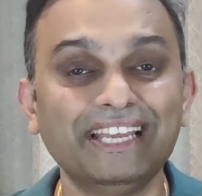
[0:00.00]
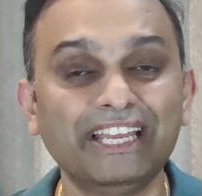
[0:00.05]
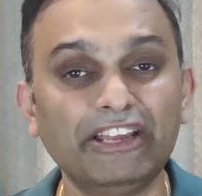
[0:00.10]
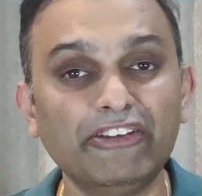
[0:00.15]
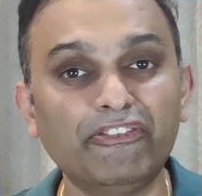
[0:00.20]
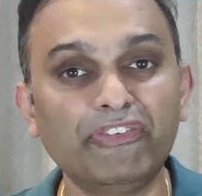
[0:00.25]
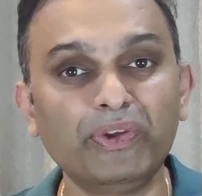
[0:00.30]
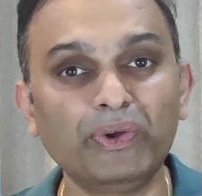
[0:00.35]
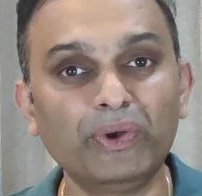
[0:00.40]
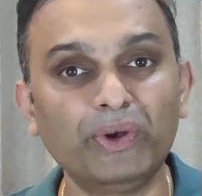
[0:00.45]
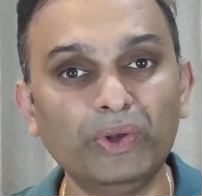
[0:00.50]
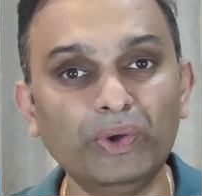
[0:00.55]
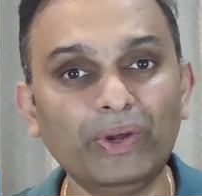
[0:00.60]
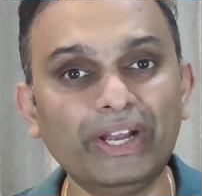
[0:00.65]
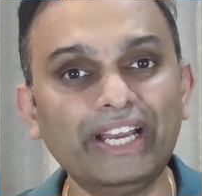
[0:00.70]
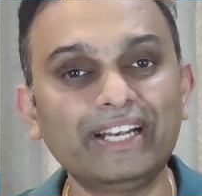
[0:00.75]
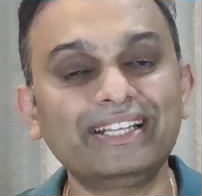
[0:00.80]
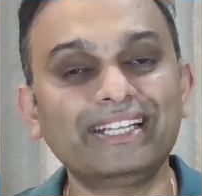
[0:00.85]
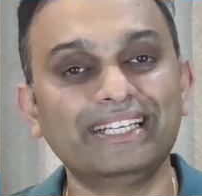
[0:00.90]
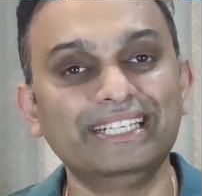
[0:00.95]
If you
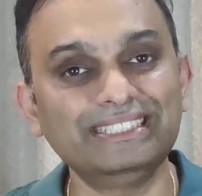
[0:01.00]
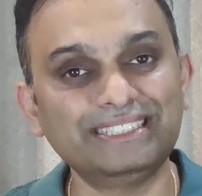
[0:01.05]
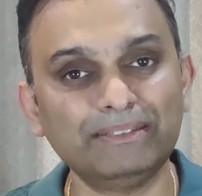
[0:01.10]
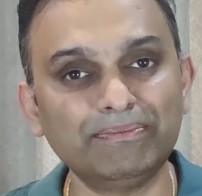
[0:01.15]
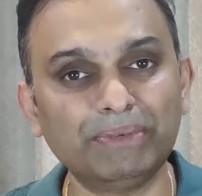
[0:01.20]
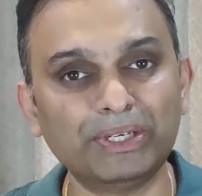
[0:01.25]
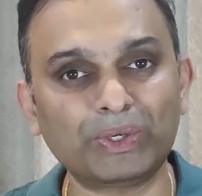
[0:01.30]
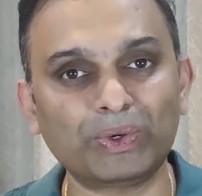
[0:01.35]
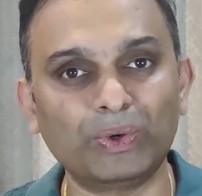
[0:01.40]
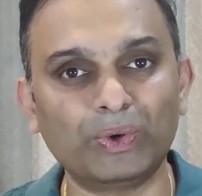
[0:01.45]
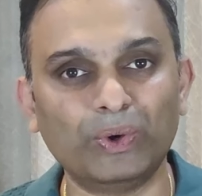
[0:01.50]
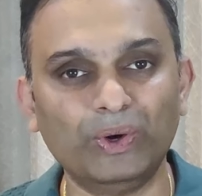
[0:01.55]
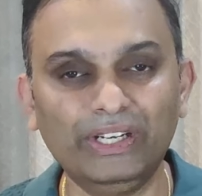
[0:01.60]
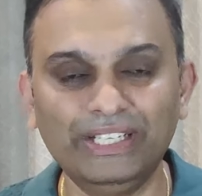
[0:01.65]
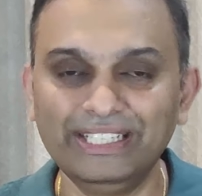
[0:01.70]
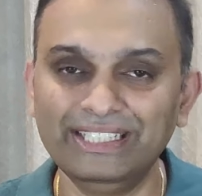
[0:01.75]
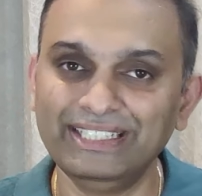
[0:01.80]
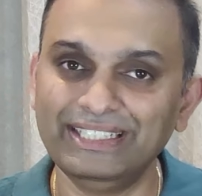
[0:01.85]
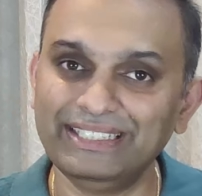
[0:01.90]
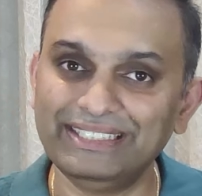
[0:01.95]
look at the December
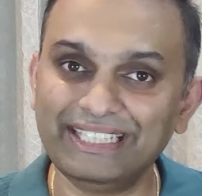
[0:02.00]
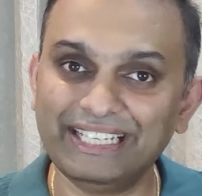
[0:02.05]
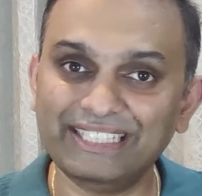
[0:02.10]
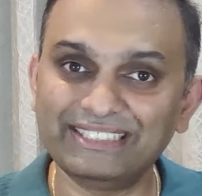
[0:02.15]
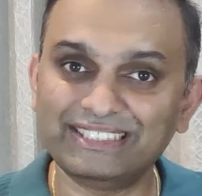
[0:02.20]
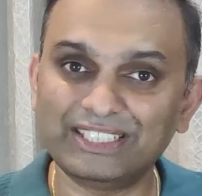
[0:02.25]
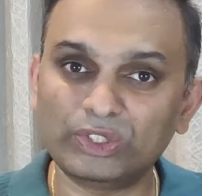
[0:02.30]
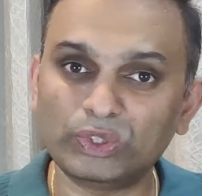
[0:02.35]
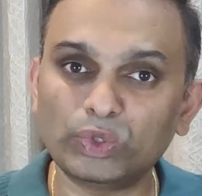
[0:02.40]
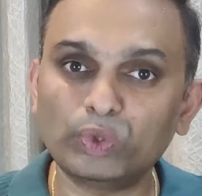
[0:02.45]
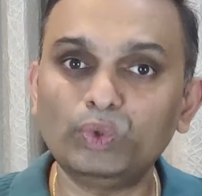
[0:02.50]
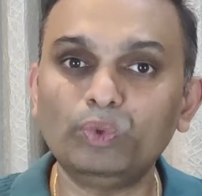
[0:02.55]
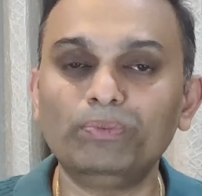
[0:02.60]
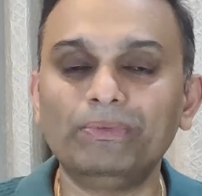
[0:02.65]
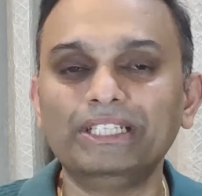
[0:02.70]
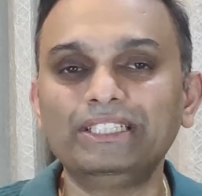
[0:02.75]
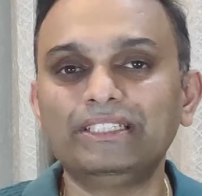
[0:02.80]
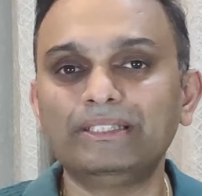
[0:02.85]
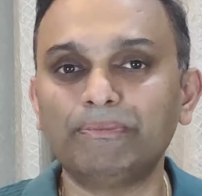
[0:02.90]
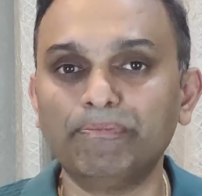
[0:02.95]
cohort, there is a
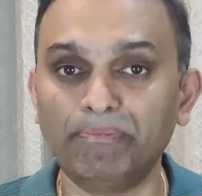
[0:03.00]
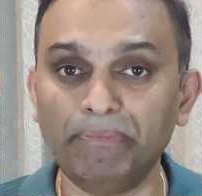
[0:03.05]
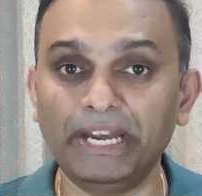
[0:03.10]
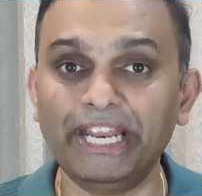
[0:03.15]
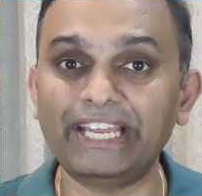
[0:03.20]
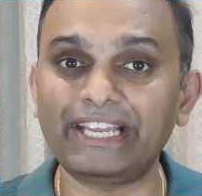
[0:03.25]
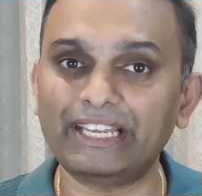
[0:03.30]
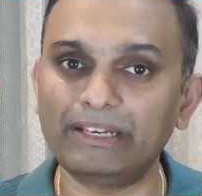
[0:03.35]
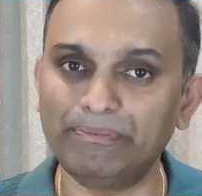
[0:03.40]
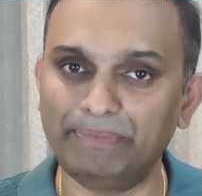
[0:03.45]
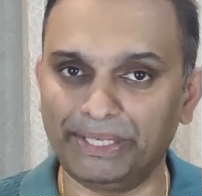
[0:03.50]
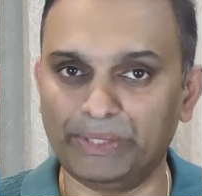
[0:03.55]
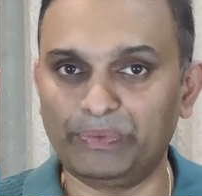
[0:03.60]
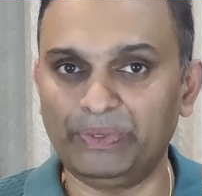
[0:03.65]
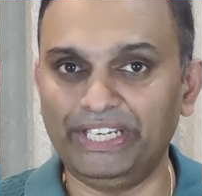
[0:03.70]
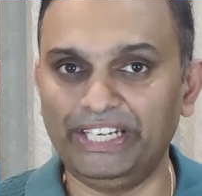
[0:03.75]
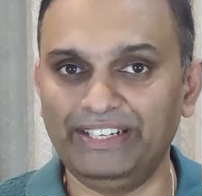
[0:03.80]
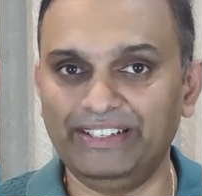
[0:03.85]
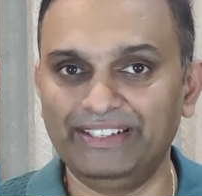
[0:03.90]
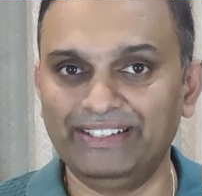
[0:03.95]
2-month break in
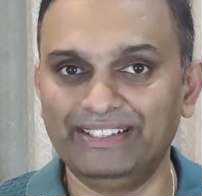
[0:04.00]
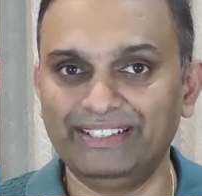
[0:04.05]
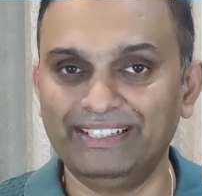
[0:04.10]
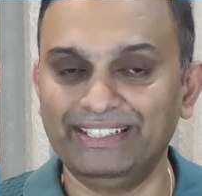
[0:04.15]
between.